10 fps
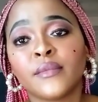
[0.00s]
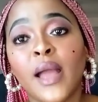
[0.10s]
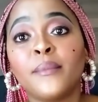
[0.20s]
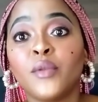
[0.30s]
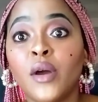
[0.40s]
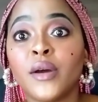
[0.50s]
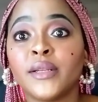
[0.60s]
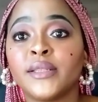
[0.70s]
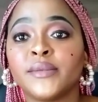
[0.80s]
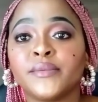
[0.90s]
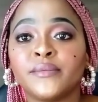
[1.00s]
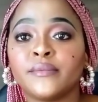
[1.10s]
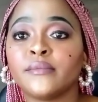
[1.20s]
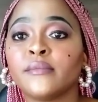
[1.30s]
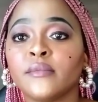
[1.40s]
I'm not.
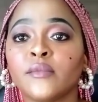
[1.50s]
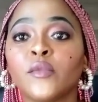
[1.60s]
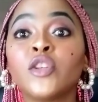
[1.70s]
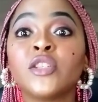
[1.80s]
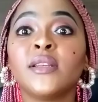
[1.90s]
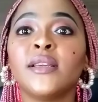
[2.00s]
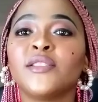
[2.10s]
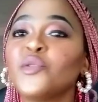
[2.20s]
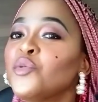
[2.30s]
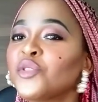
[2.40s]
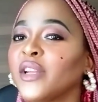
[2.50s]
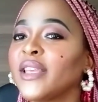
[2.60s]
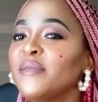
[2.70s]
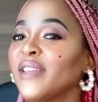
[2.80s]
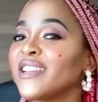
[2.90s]
Question is, who's going to
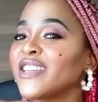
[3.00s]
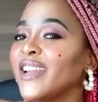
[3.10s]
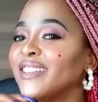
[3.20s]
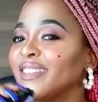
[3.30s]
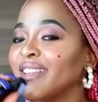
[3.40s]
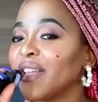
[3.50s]
keep that channel?